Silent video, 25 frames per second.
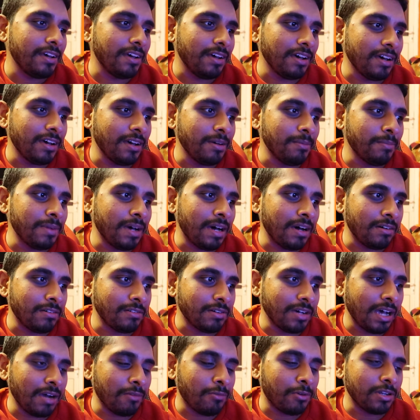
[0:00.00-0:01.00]

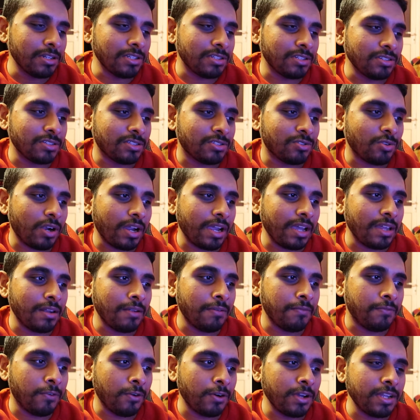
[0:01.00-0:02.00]
I wanted to try and
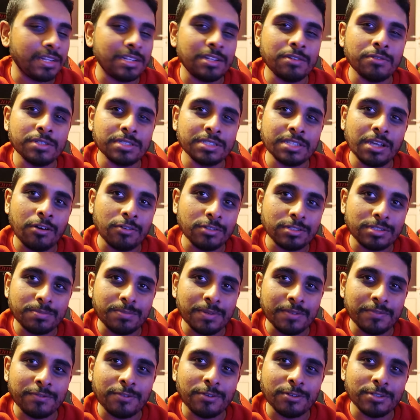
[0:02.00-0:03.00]
avoid the results
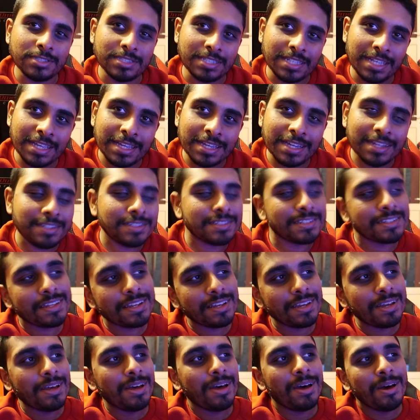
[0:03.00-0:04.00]
before seeing it,
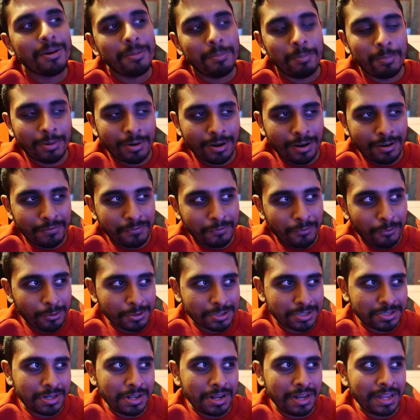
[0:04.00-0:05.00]
but
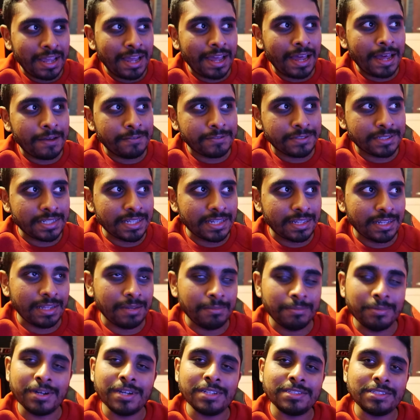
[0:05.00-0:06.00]
unfortunately I have seen
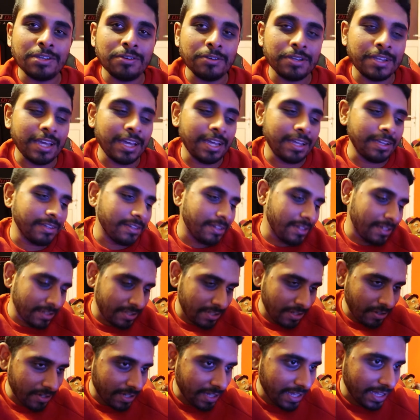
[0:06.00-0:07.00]
it. But it's okay.
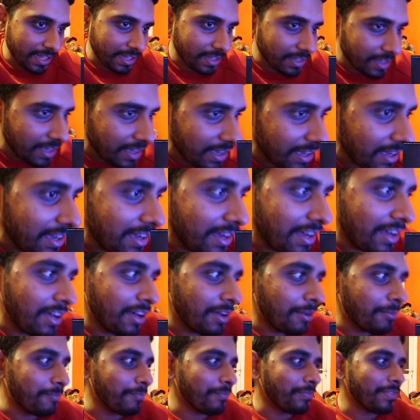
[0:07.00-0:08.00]
It's okay.
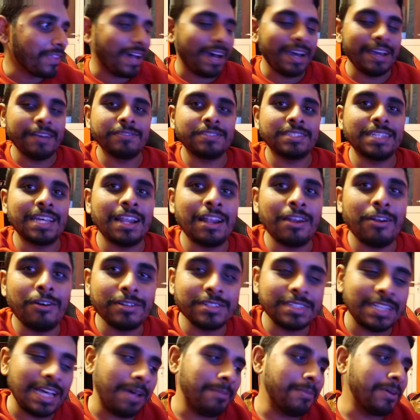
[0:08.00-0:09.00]
I have said a long
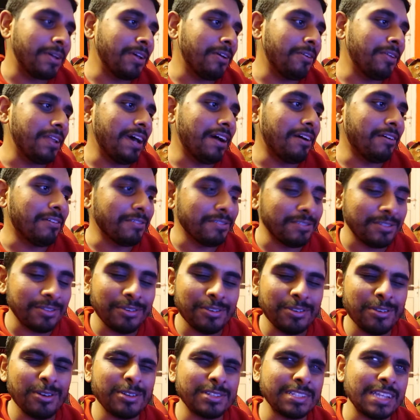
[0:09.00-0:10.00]
time ago now,
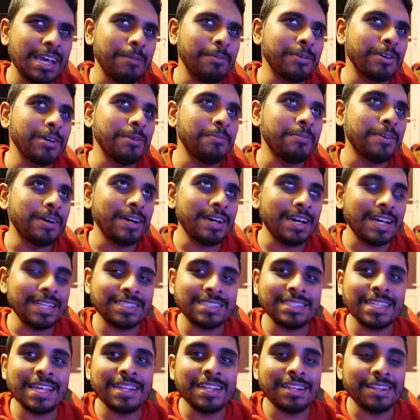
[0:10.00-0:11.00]
not a long time ago, but I
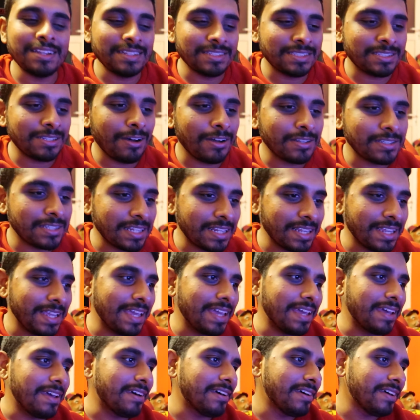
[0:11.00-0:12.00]
said at the start of the
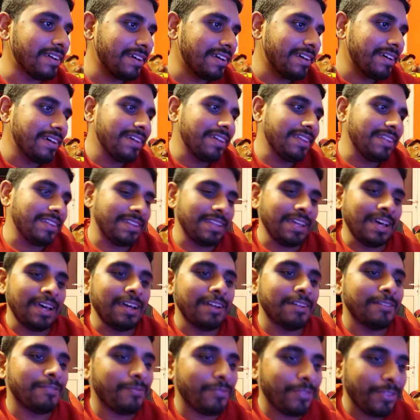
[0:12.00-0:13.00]
year
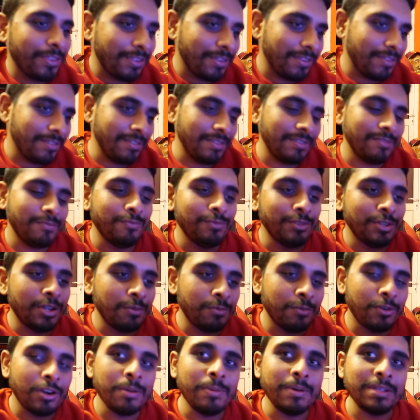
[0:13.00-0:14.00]
that we
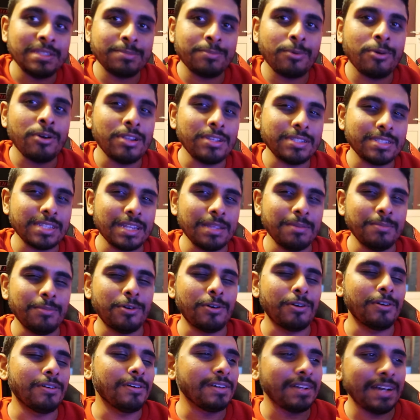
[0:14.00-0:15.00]
don't worry about spoilers
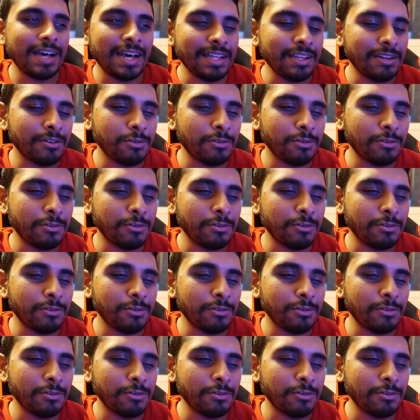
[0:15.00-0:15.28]
anymore. I